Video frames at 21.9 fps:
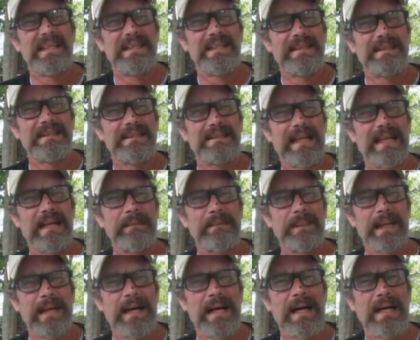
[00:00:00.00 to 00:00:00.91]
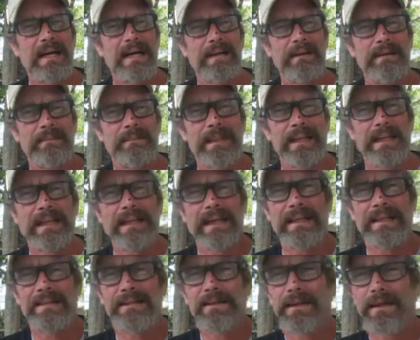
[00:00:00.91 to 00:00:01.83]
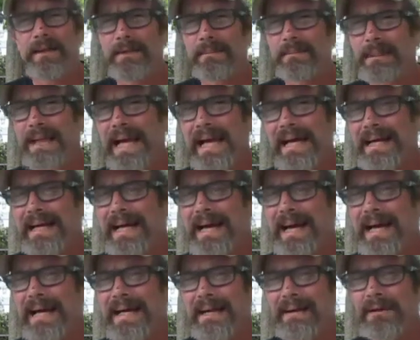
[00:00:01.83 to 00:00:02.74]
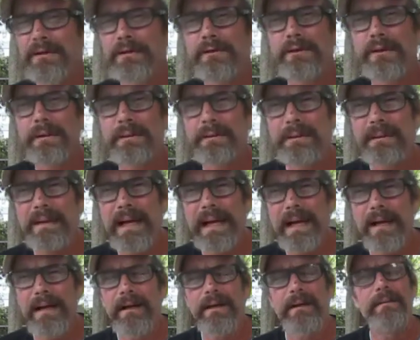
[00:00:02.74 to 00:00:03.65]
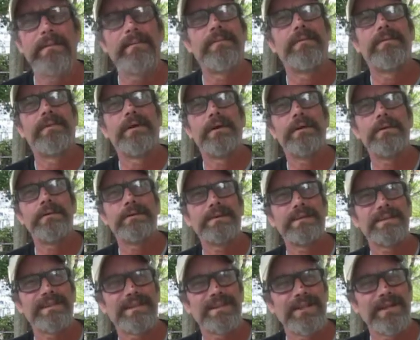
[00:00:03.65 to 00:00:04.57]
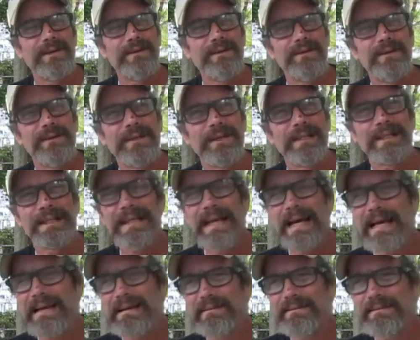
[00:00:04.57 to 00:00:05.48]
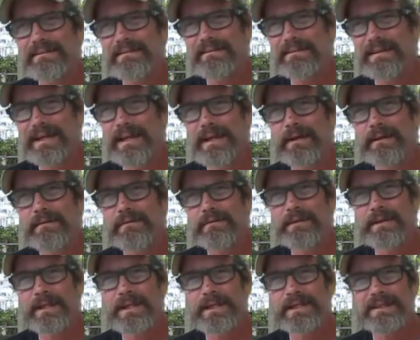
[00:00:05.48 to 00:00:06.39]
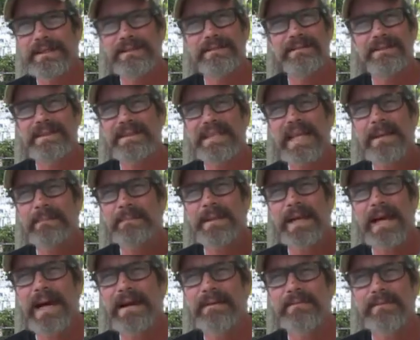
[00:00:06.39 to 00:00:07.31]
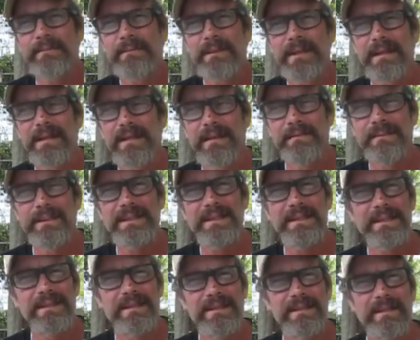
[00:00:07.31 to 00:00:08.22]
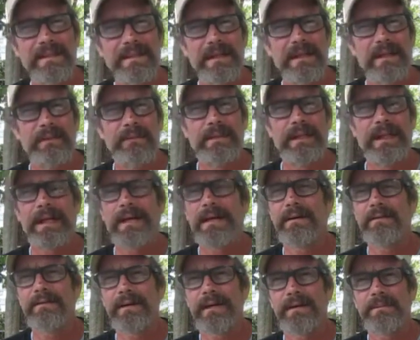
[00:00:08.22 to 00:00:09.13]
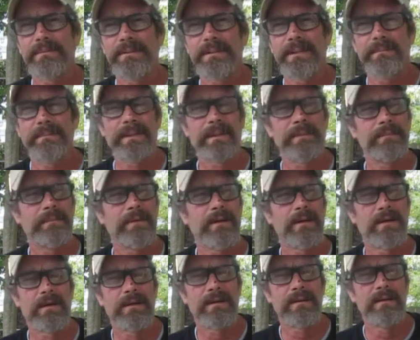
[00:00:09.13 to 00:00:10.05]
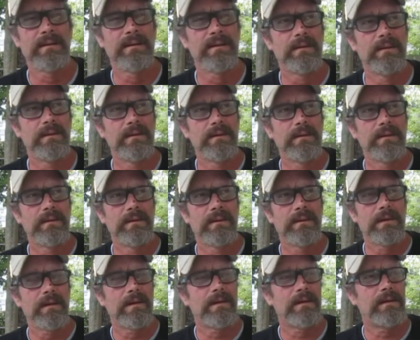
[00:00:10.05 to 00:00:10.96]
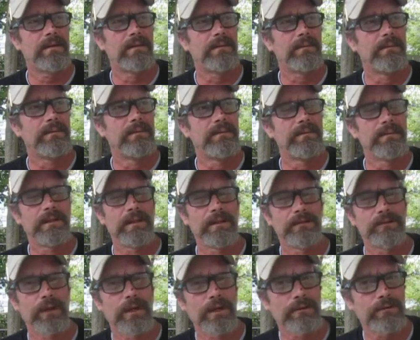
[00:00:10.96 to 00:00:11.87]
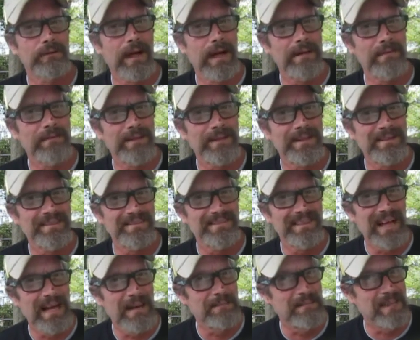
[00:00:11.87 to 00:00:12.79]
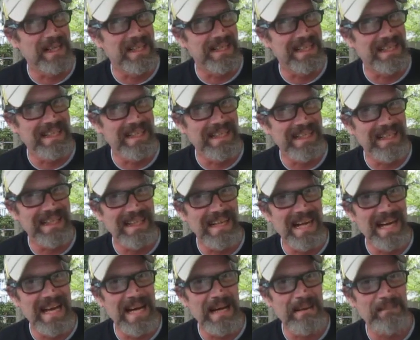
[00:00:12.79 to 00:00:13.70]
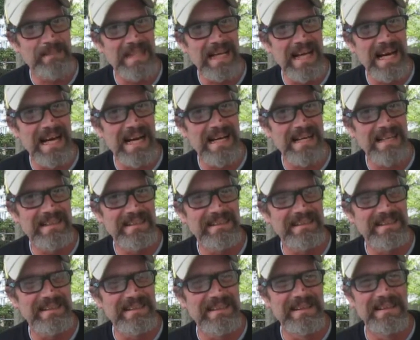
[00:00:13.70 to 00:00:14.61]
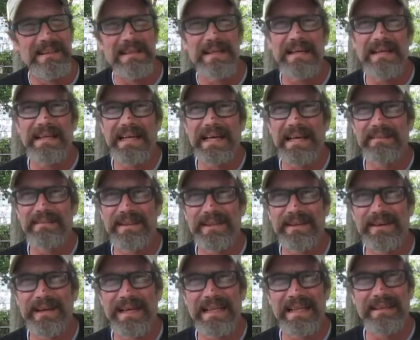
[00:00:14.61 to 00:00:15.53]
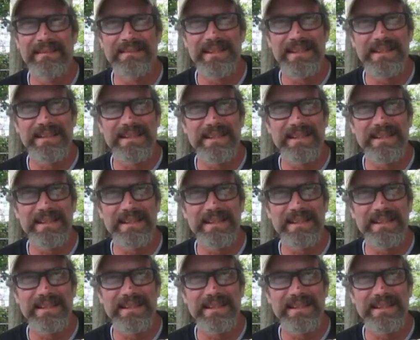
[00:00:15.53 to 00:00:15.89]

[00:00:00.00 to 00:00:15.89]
standing behind everybody, that tall black guy. Go look at it, folks. Go look at that video footage. It was the same guy from Columbus when they covered up something called, the truck driver. I'm not going to get names out, even though I'd never